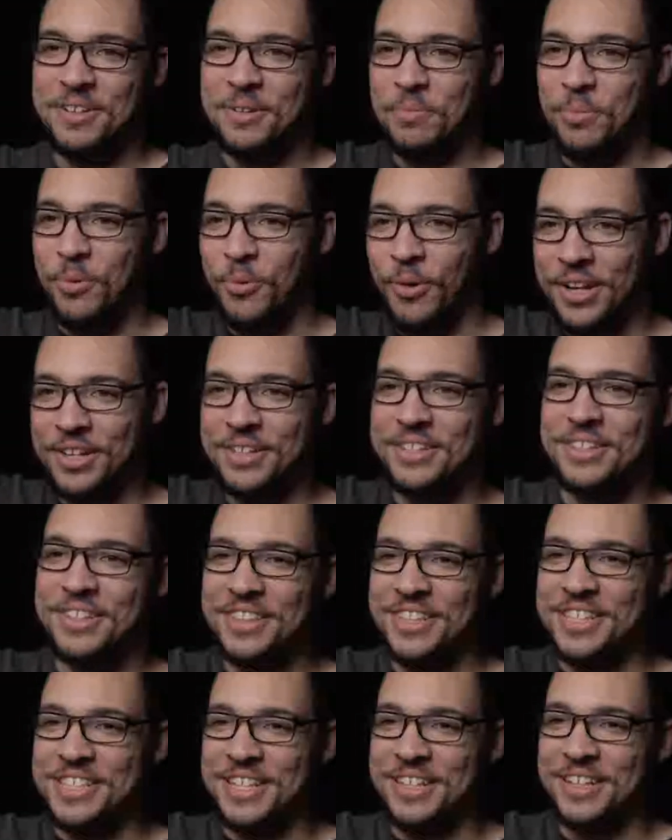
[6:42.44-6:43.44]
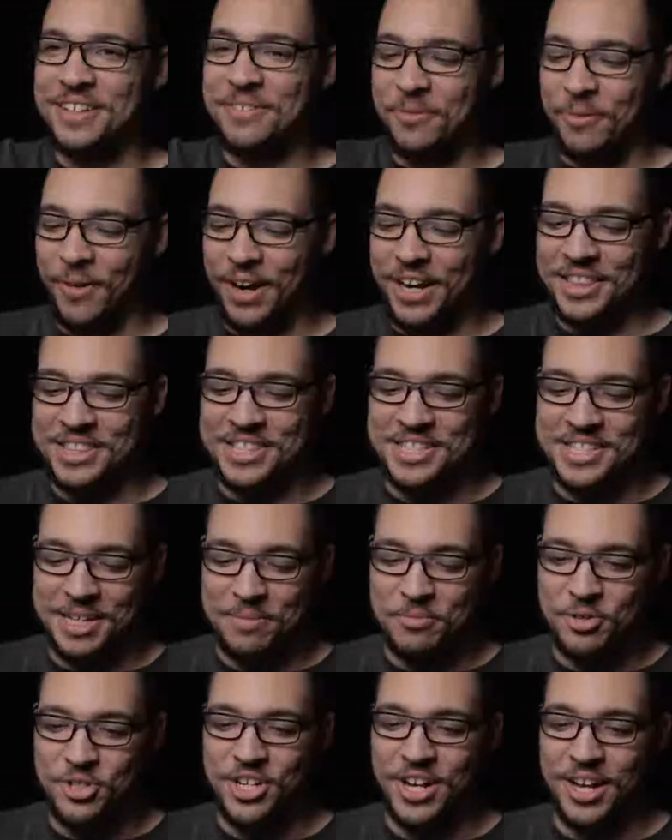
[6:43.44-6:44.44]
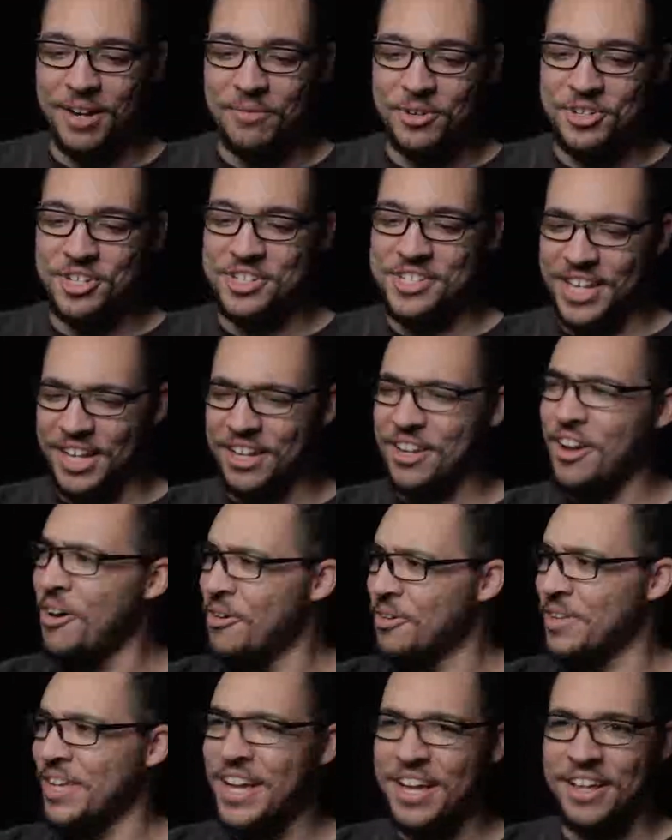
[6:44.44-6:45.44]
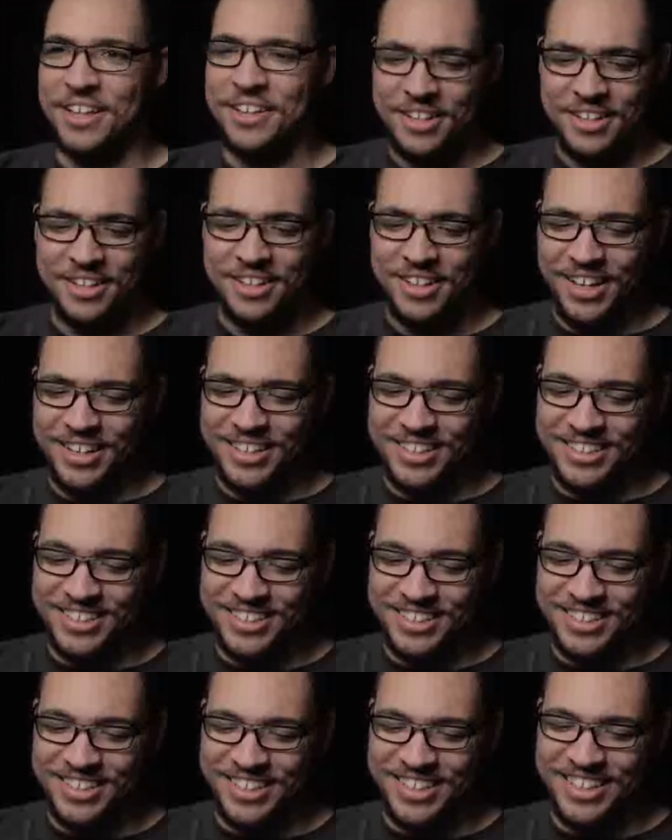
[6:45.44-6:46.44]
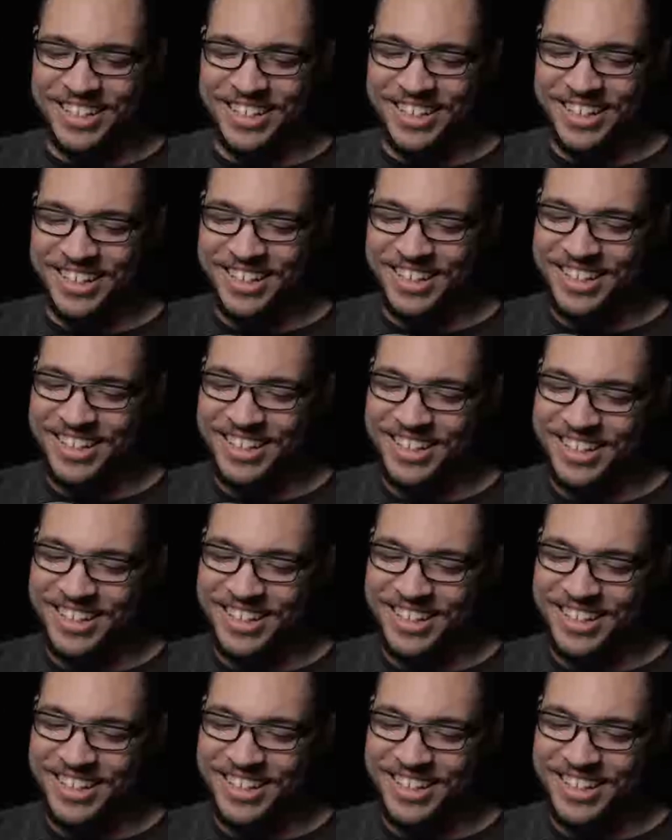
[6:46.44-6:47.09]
point, right at the same shot. It was we're all just that like, oh, yeah. Oh, this might...